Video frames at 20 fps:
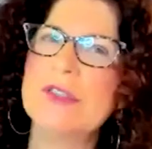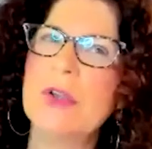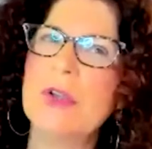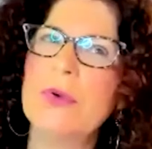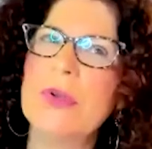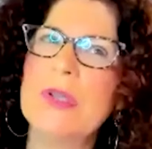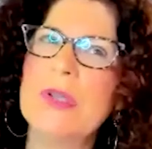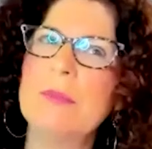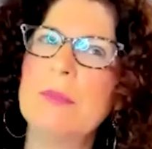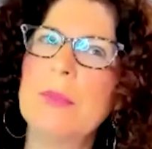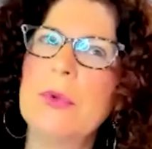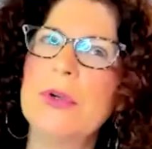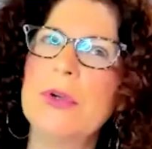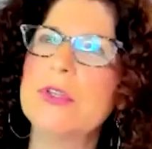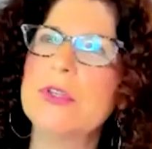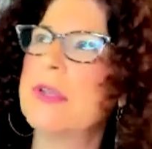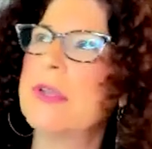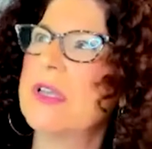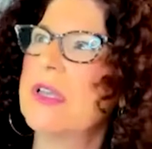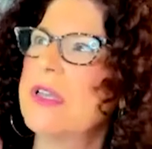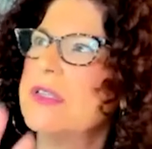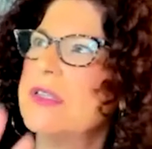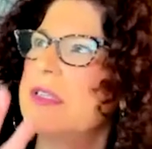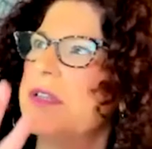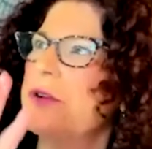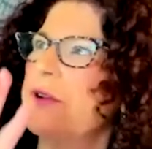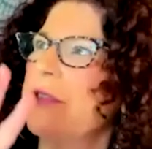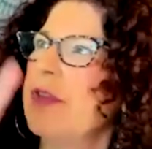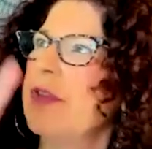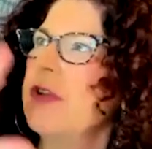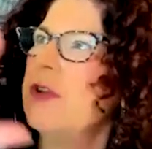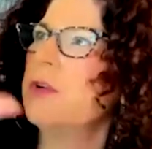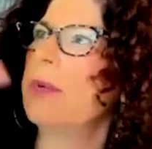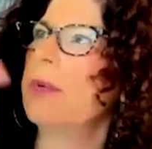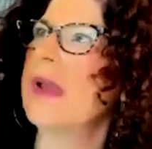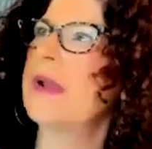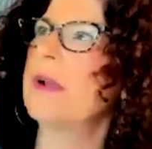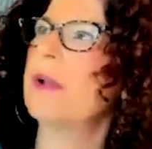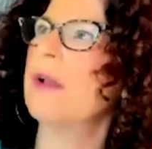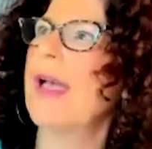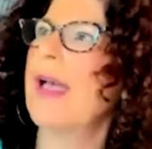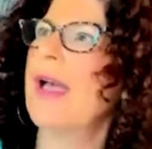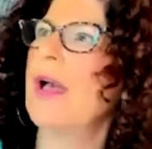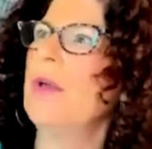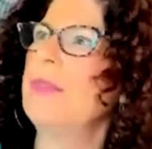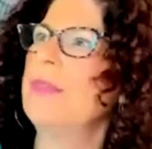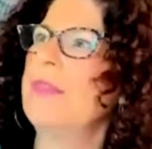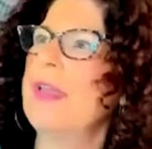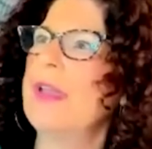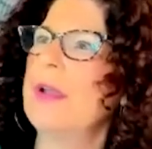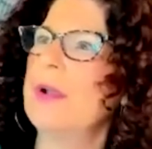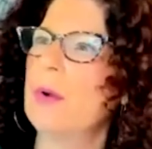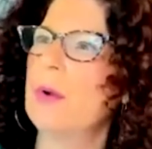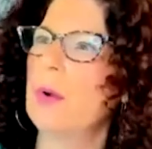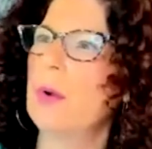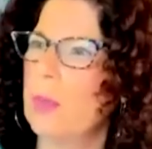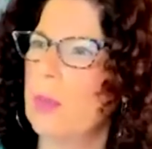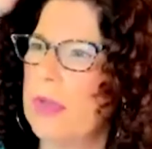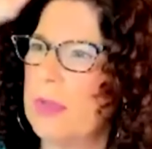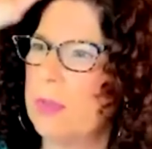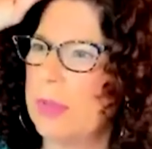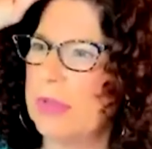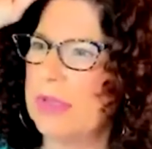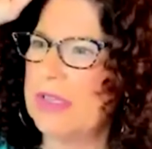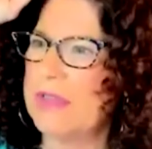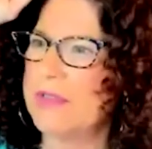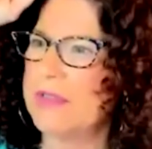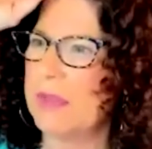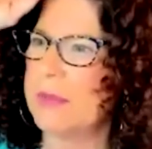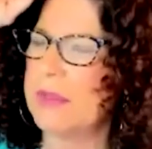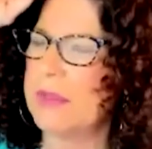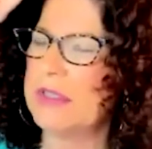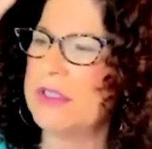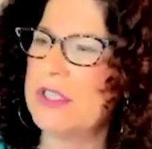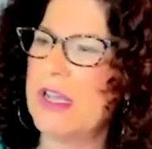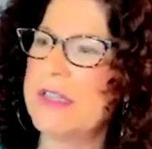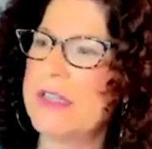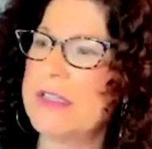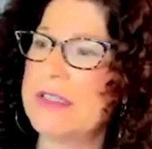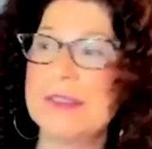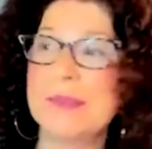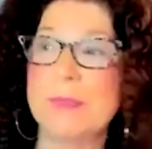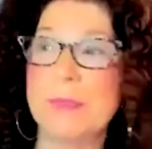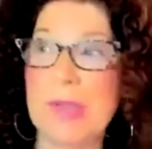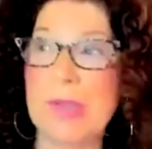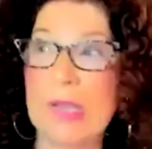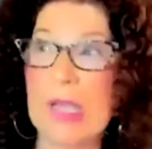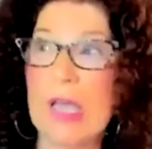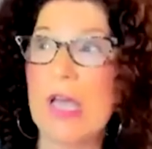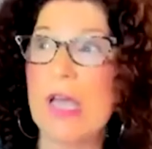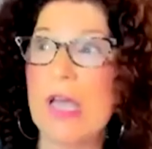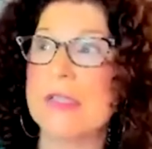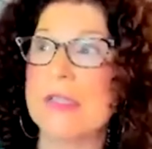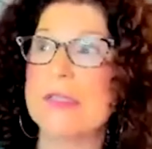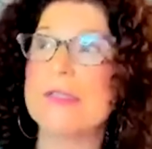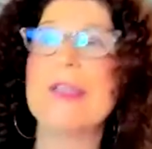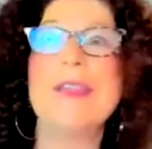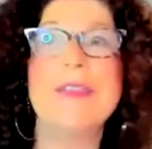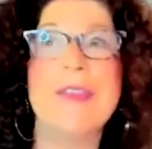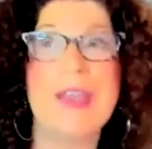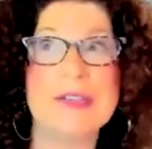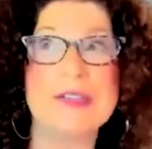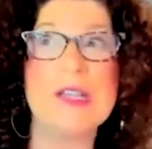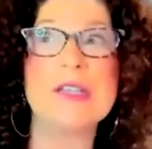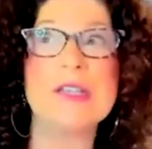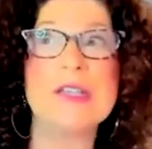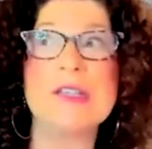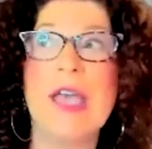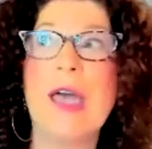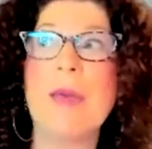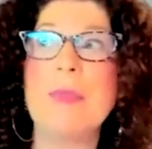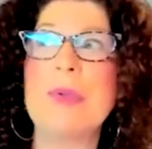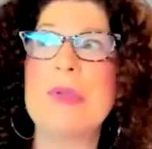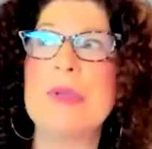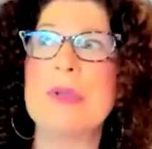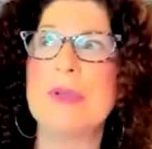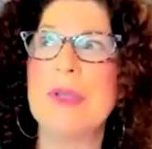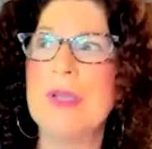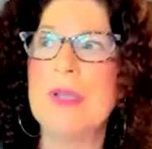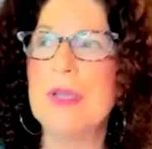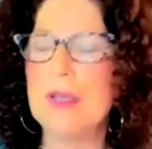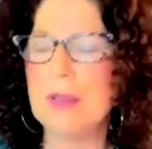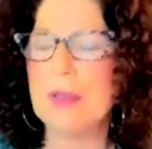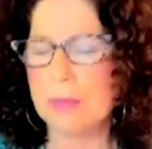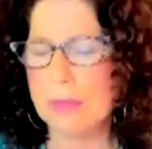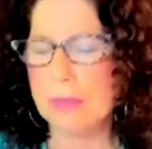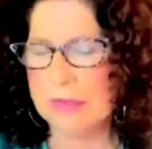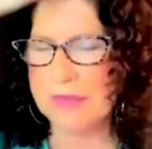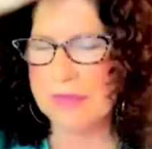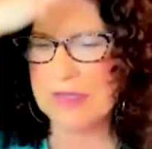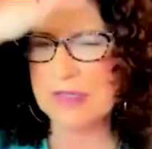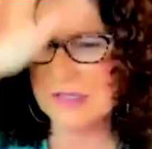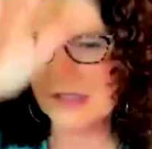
don't emerge because they're theoretical out there or we believe something just because that does happen but the yeah.